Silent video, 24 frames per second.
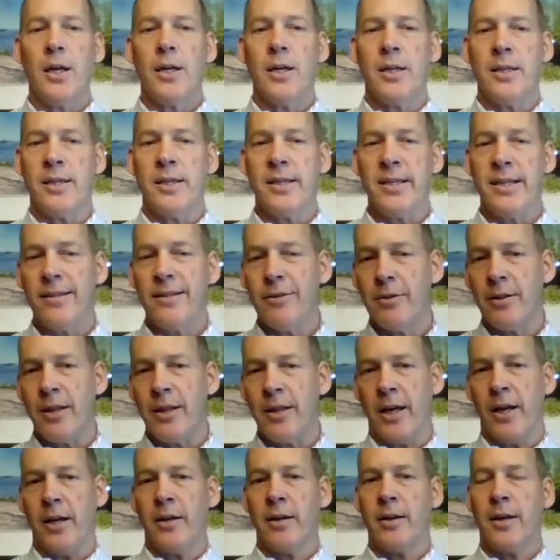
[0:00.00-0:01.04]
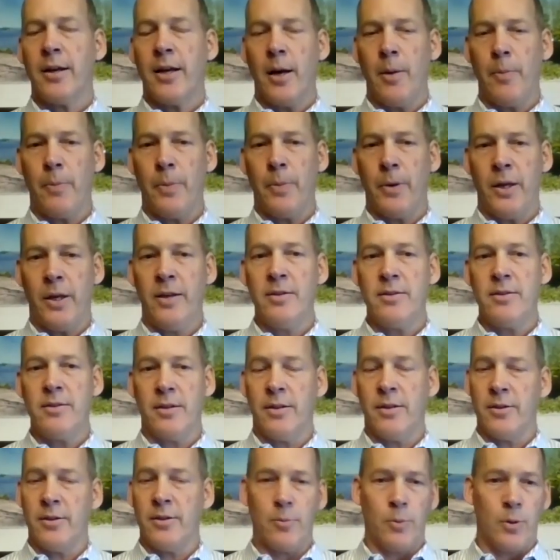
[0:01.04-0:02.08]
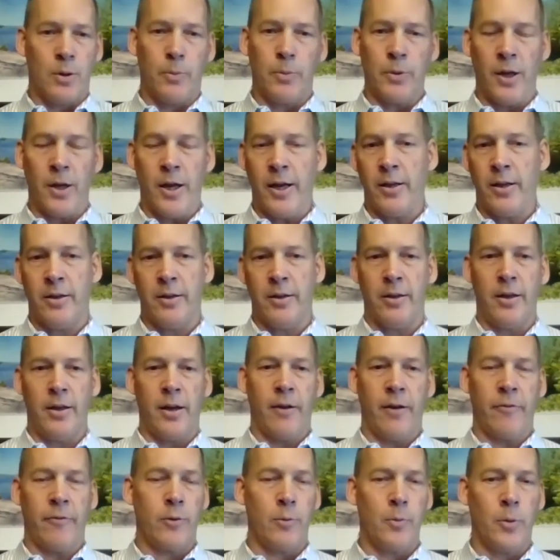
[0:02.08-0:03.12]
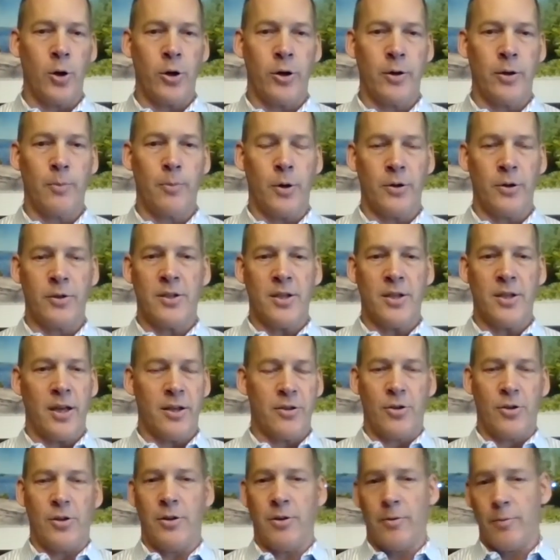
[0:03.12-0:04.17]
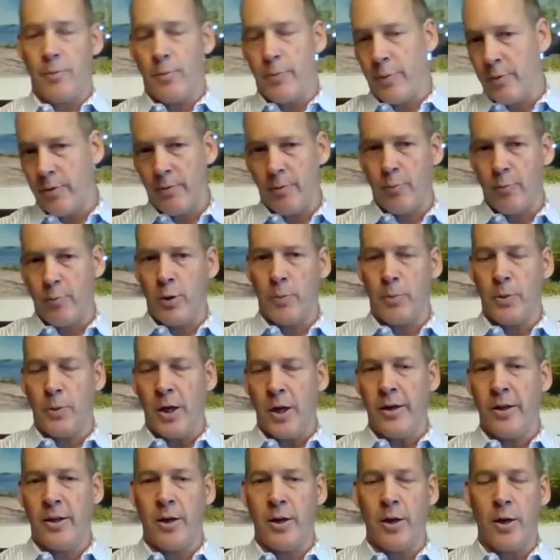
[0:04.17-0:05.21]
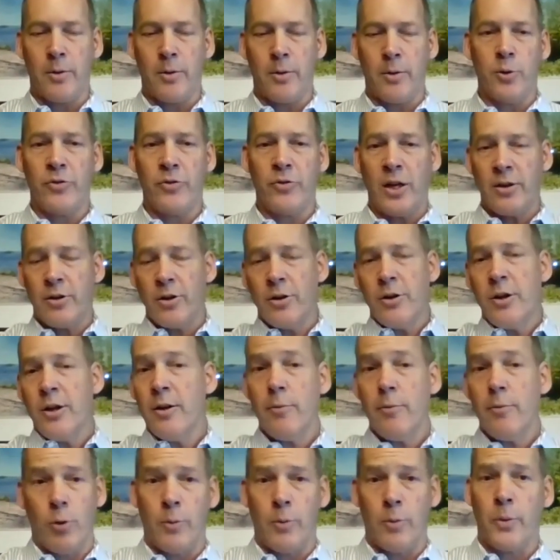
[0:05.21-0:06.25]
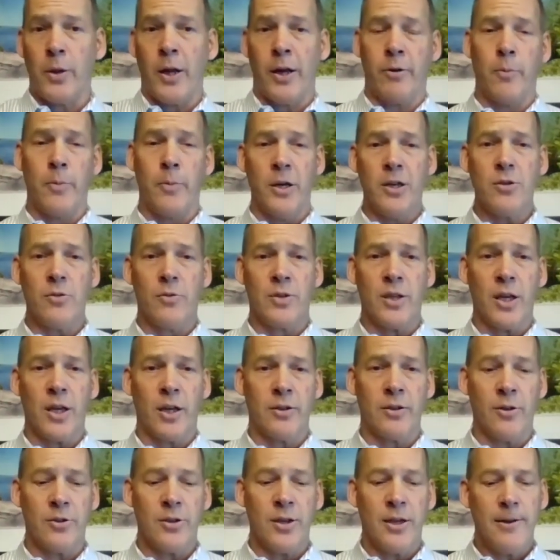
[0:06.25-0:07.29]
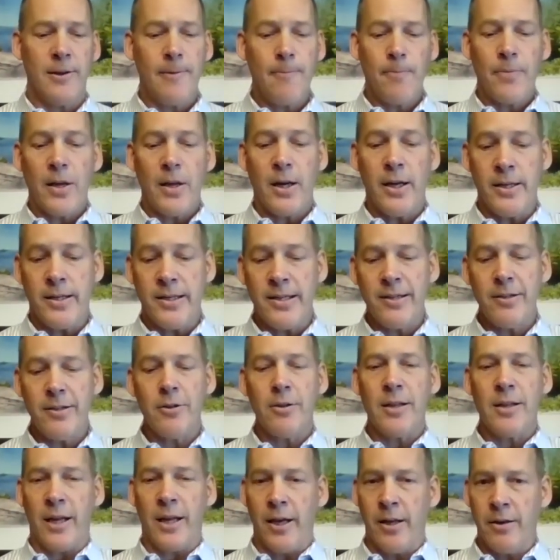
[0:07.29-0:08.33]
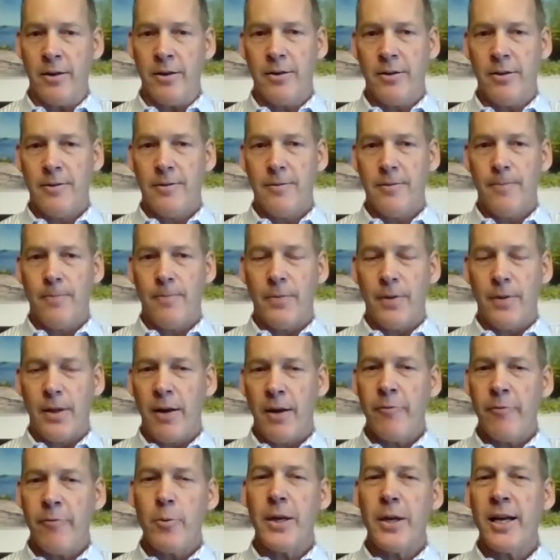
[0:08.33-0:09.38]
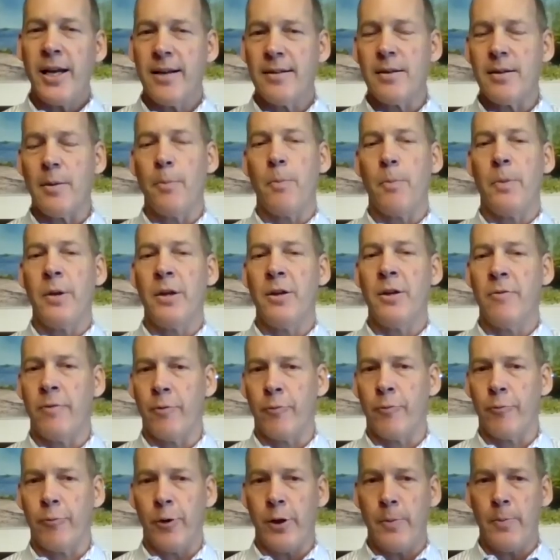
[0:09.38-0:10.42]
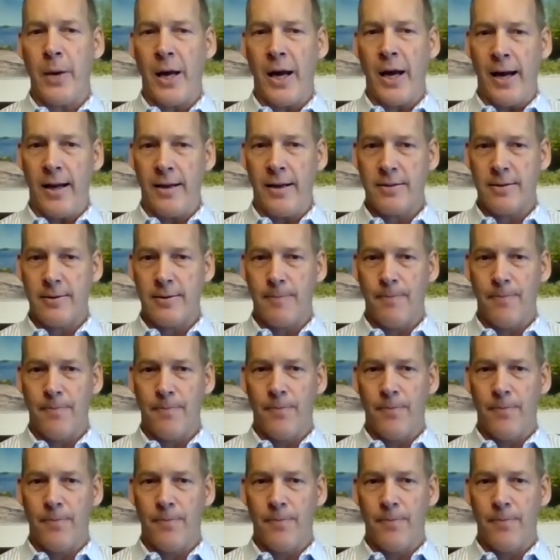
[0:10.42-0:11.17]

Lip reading: Until then, companies, and this would apply in the aftermarket parts section, it would apply to the automotive sector, would apply to a bunch of sectors. Until then, everybody has a bit of a free pass.